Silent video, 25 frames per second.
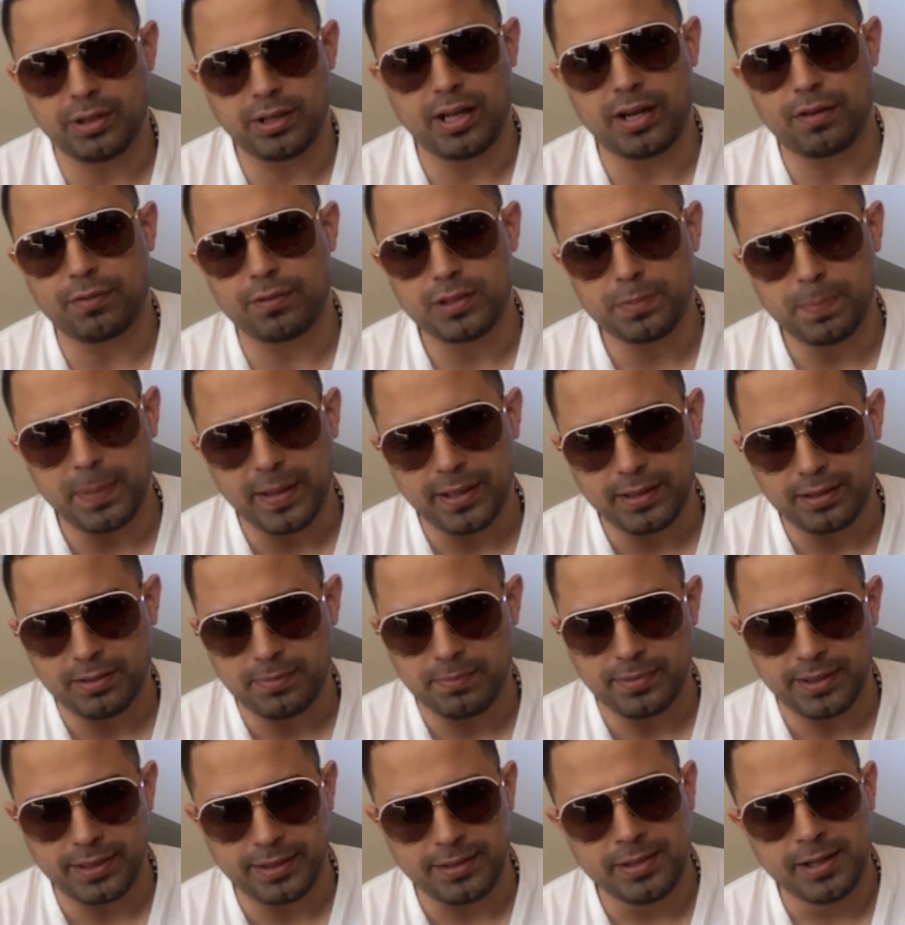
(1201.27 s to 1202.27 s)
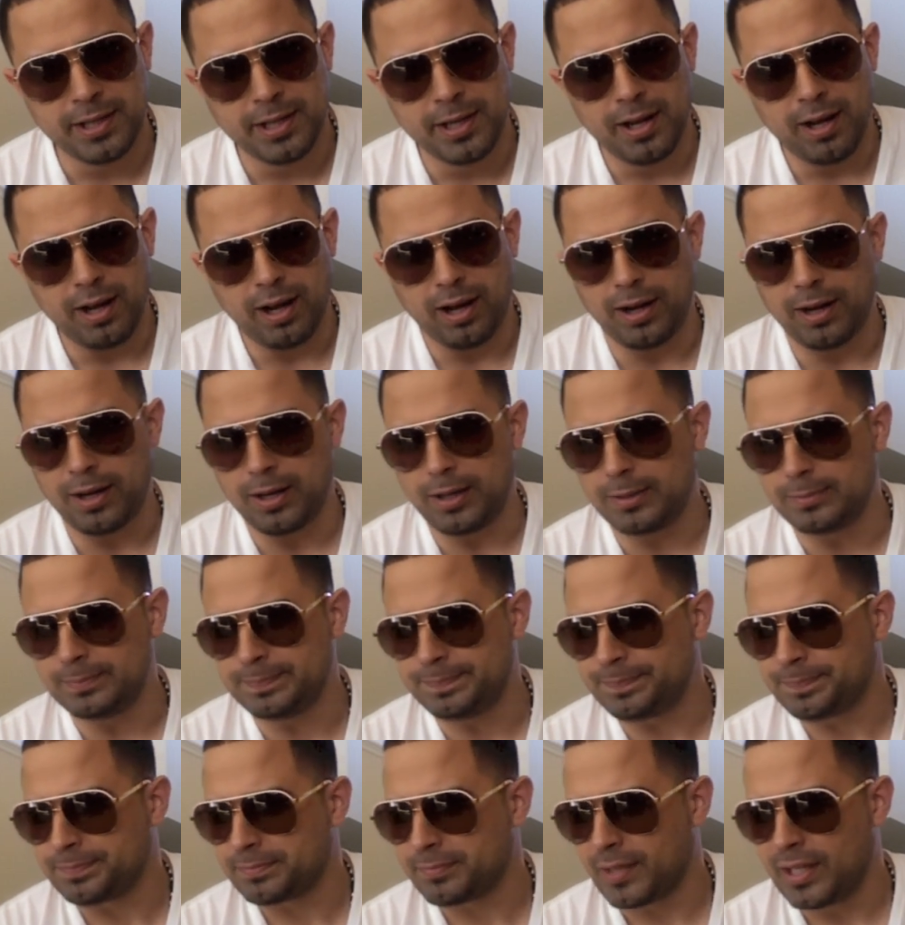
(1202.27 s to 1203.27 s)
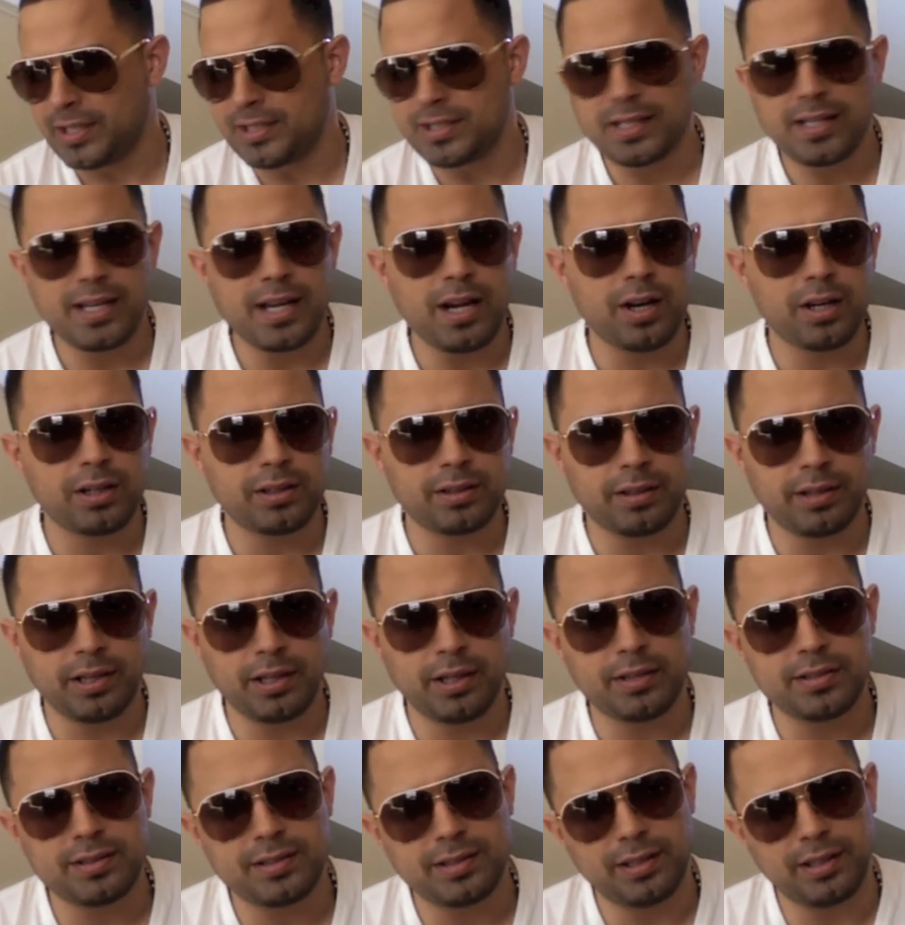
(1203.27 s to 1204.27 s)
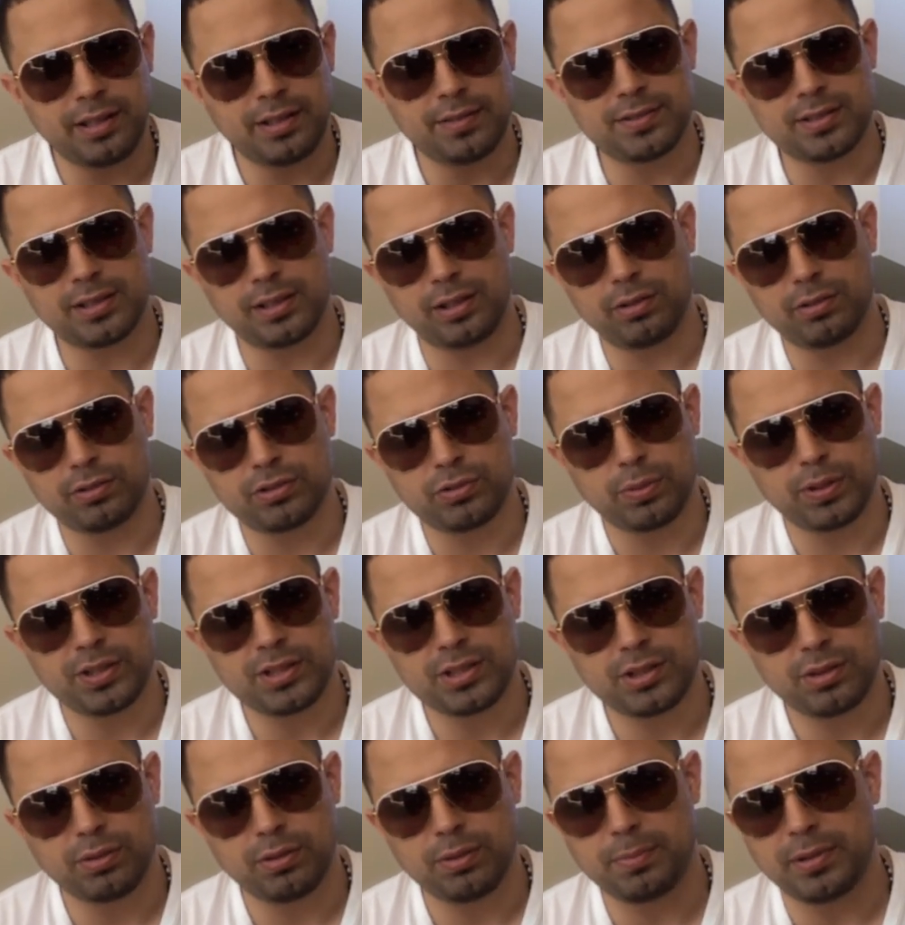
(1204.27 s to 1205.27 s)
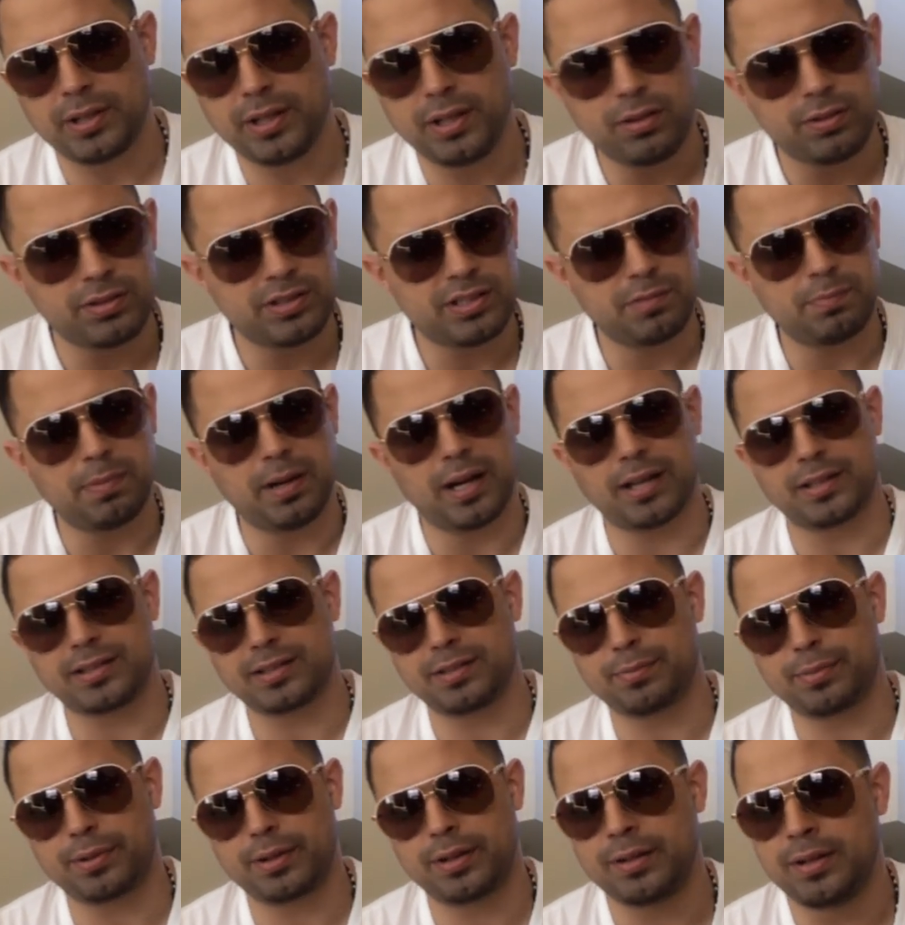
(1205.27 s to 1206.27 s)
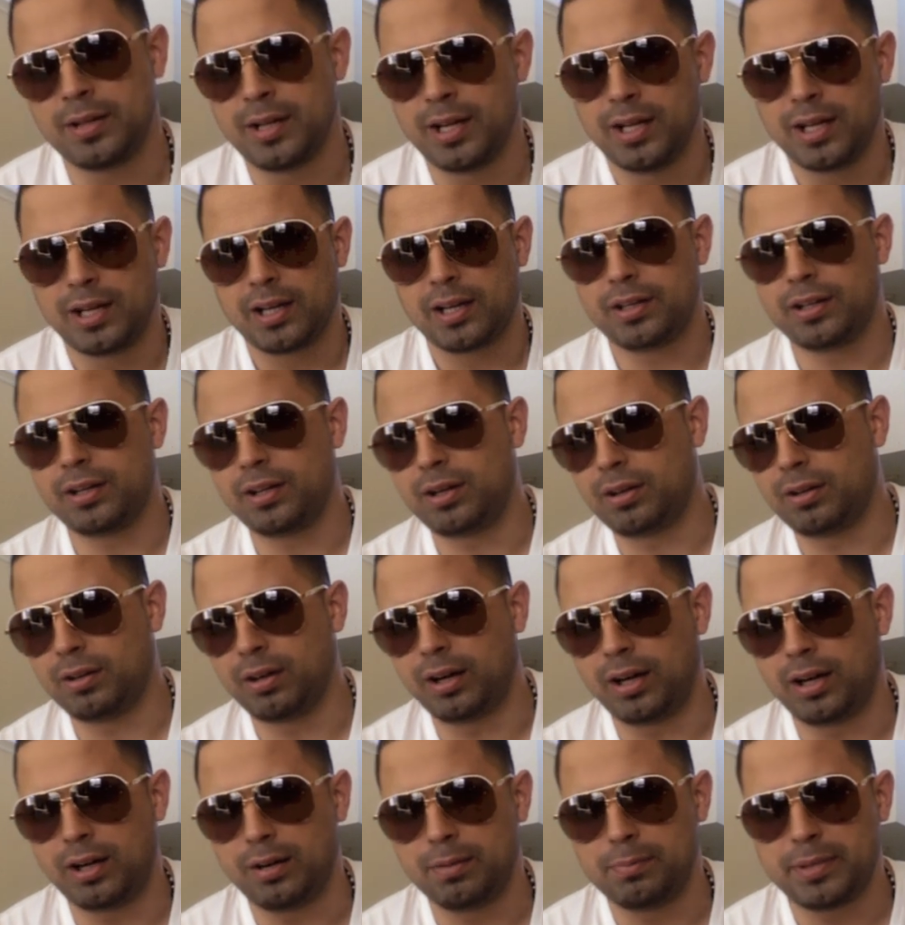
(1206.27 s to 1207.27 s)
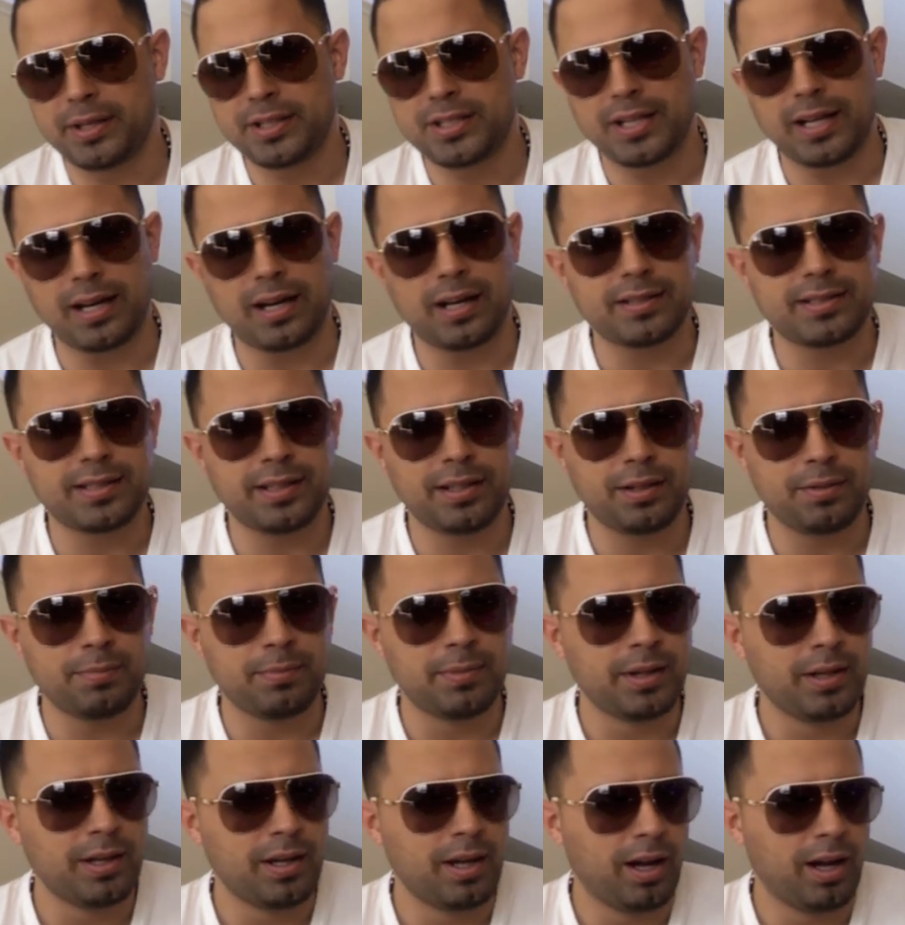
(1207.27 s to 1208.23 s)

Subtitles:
you got to respect him, man. He's a character, and he gives it a little twist to it, but he knows his boxing, bro. You know, big shout out to him.